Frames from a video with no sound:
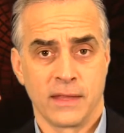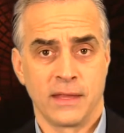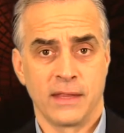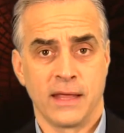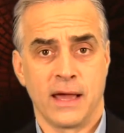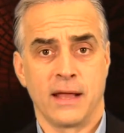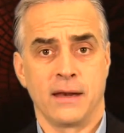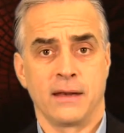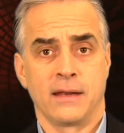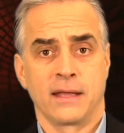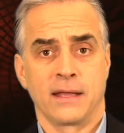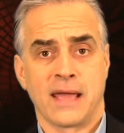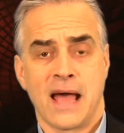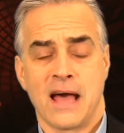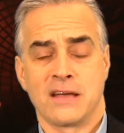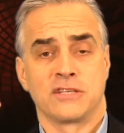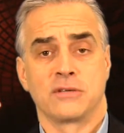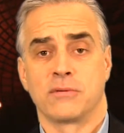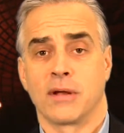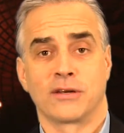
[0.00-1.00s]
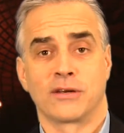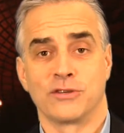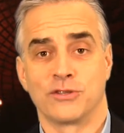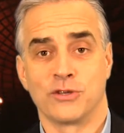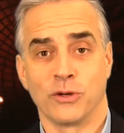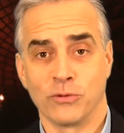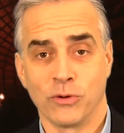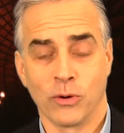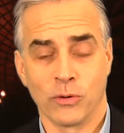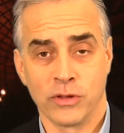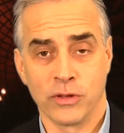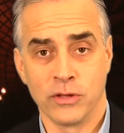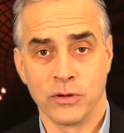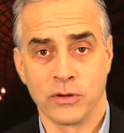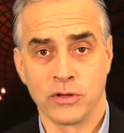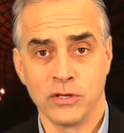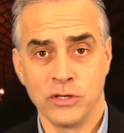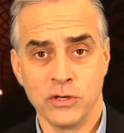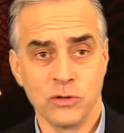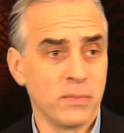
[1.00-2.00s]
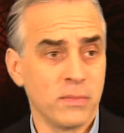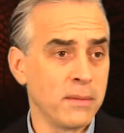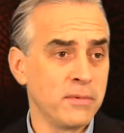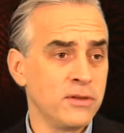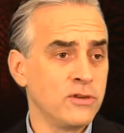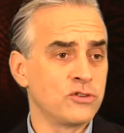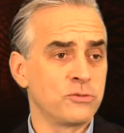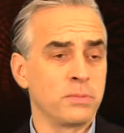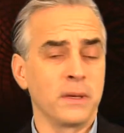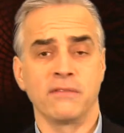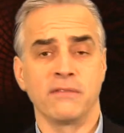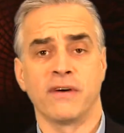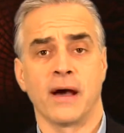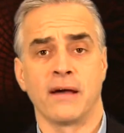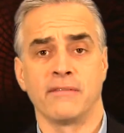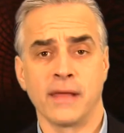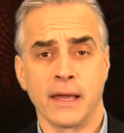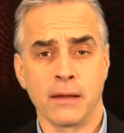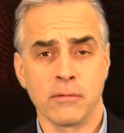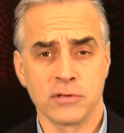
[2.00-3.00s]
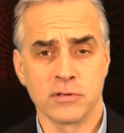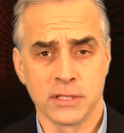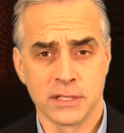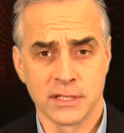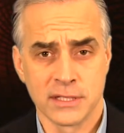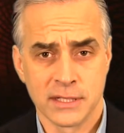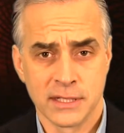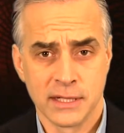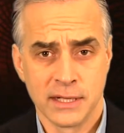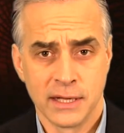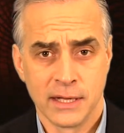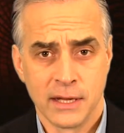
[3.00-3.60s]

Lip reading: that casting directors don't know that you can do. Maybe you speak 5 languages.